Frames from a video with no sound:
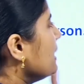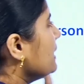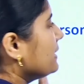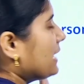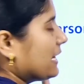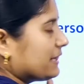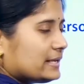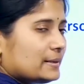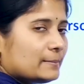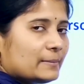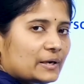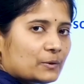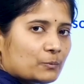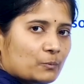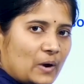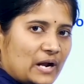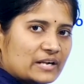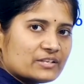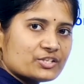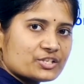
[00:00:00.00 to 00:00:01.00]
nothing but
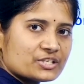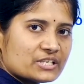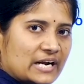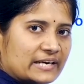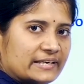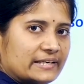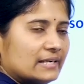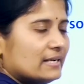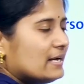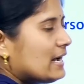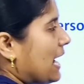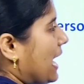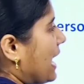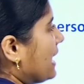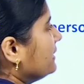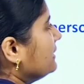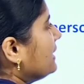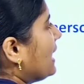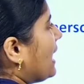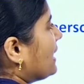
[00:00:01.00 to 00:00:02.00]
one child,
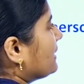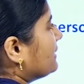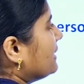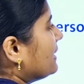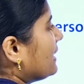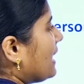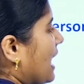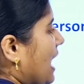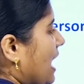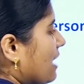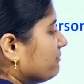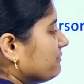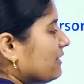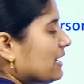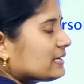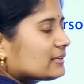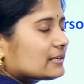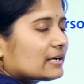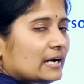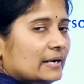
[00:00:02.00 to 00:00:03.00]
and the other half
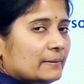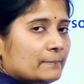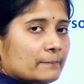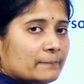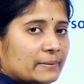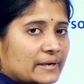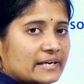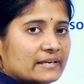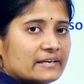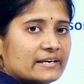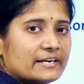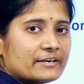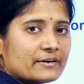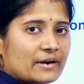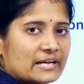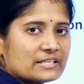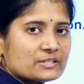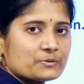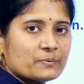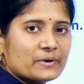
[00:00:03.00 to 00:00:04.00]
are completely
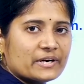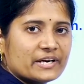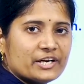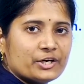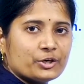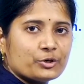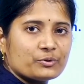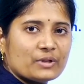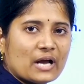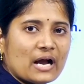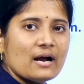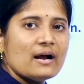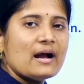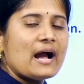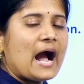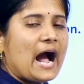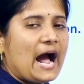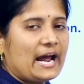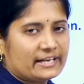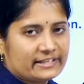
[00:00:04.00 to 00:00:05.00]
transferred into the
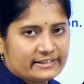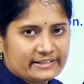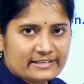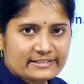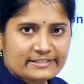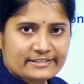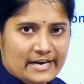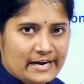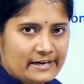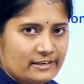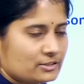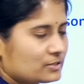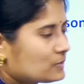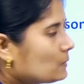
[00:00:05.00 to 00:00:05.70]
another child.